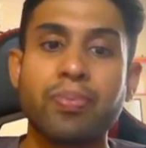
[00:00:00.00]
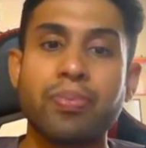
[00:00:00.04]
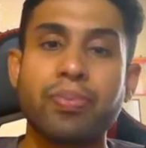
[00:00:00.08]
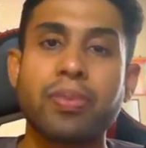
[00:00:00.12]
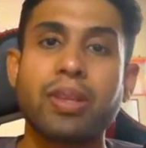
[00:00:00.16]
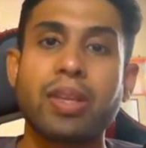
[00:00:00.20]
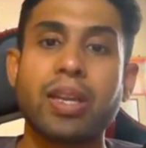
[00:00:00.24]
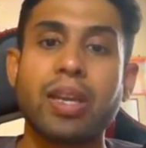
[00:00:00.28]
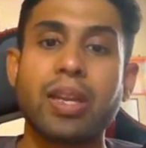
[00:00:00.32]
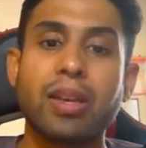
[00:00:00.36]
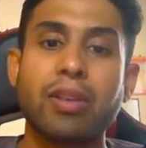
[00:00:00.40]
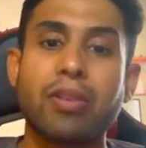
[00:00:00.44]

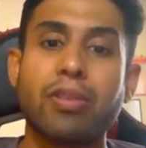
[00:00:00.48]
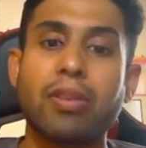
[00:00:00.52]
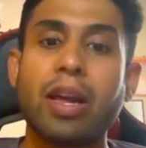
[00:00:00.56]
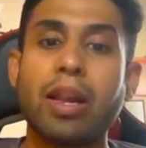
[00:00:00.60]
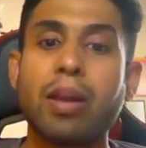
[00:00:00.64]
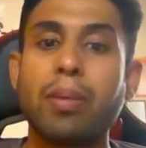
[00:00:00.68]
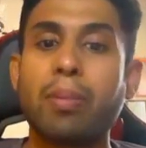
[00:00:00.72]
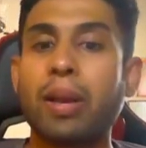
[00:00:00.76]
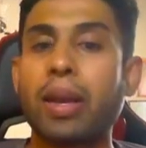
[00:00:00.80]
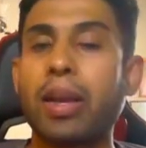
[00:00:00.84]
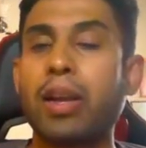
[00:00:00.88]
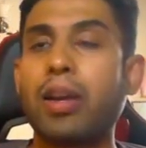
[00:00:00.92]
Then I'll
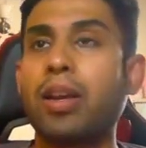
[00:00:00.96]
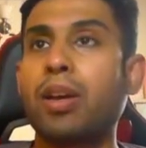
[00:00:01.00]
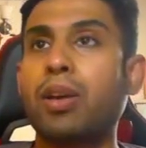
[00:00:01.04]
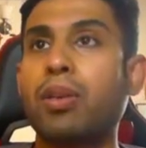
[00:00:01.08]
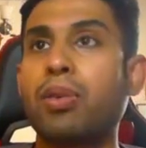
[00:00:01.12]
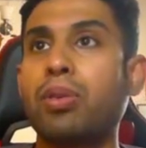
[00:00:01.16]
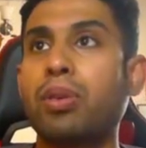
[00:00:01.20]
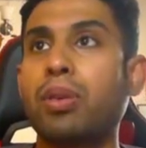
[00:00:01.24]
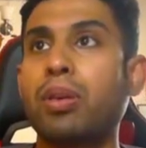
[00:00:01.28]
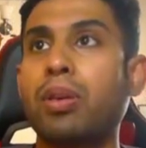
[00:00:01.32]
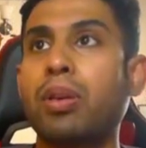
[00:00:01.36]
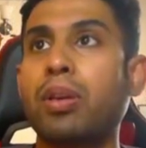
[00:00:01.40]
break
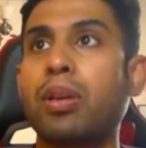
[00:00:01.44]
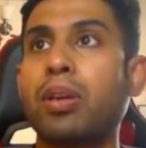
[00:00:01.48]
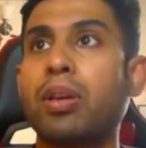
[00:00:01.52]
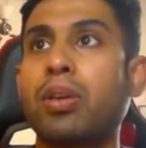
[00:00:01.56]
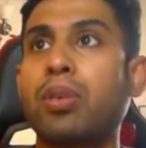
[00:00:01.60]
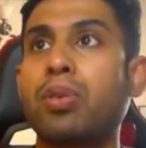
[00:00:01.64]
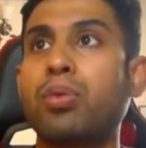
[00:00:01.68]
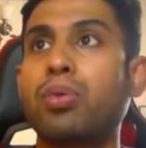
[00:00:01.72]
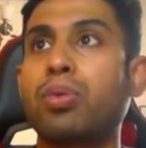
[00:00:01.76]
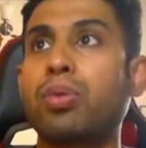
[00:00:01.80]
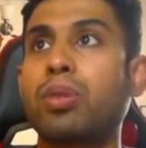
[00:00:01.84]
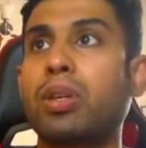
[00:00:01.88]
down
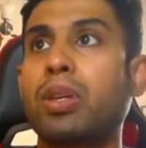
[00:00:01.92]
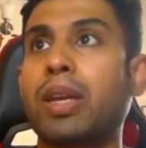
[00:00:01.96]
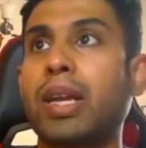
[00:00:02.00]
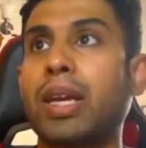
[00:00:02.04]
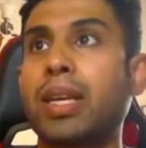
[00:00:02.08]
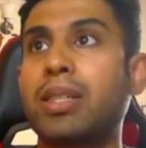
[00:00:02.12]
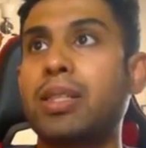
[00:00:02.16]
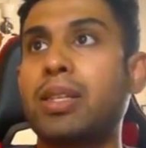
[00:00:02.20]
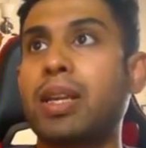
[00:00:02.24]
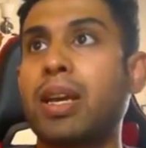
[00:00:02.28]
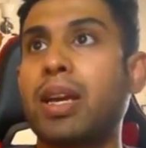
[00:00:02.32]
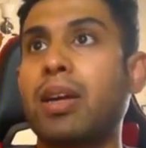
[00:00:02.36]
into the tech
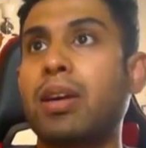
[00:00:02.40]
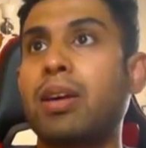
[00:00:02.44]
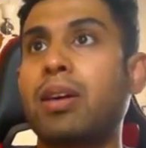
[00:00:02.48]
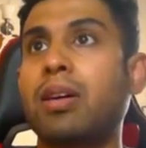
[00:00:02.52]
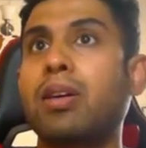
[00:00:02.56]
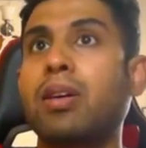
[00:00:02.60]
stack,